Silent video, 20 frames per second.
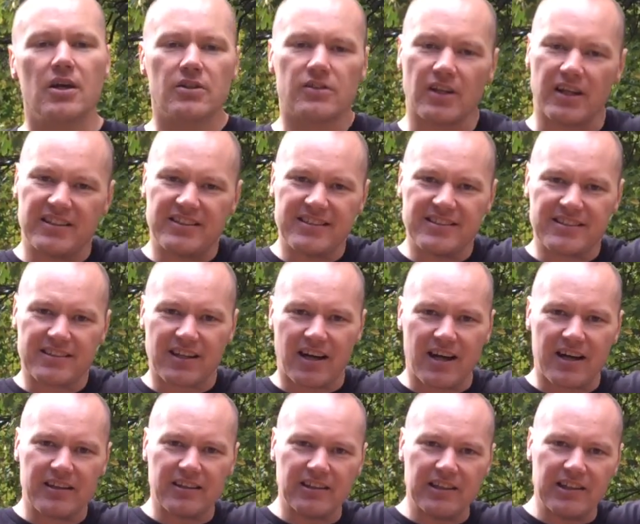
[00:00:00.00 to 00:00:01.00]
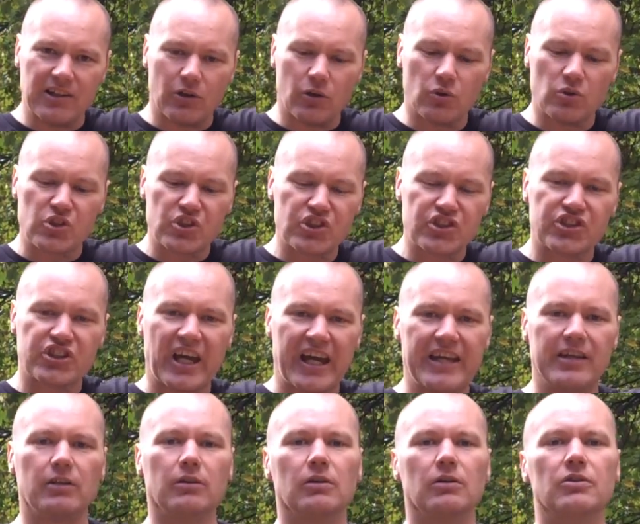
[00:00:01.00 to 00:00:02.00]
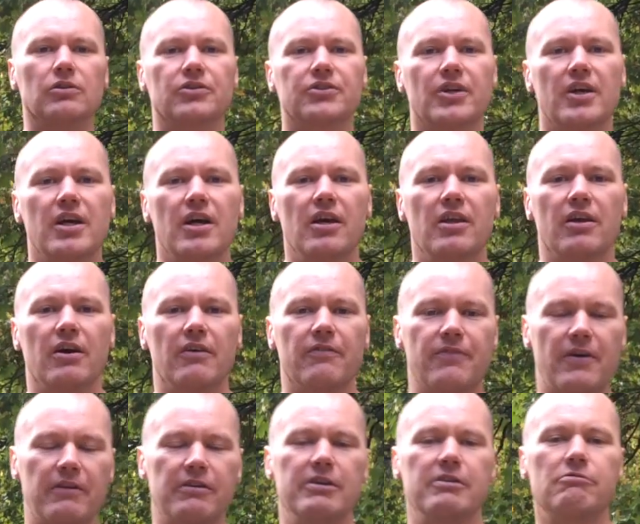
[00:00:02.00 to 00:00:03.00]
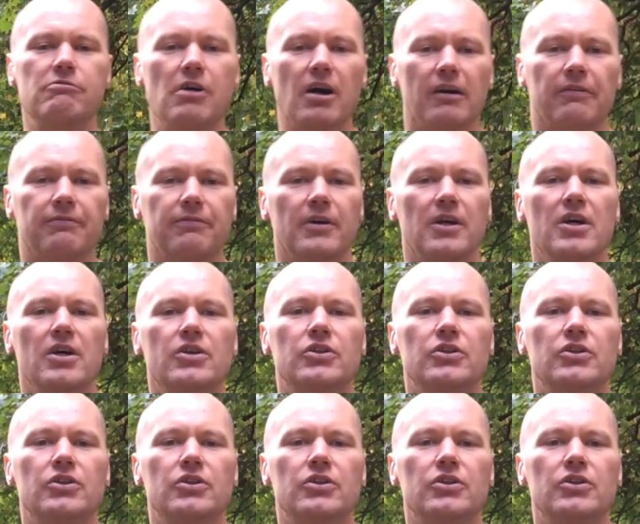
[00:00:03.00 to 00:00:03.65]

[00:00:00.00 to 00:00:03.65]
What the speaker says: So it has these kind of little scales that are very rough.